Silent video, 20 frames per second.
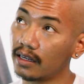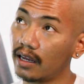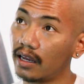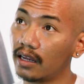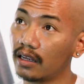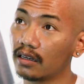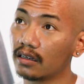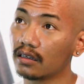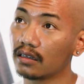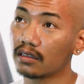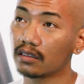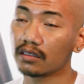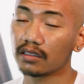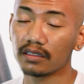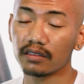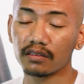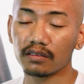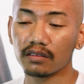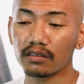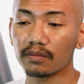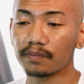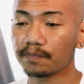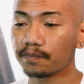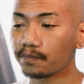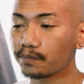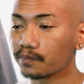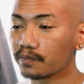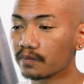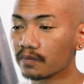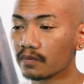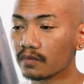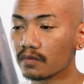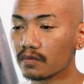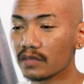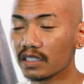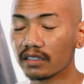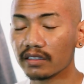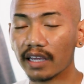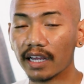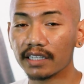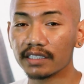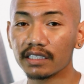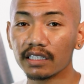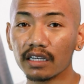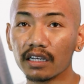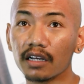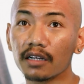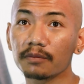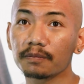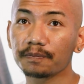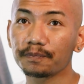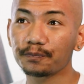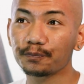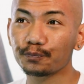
and just catching up,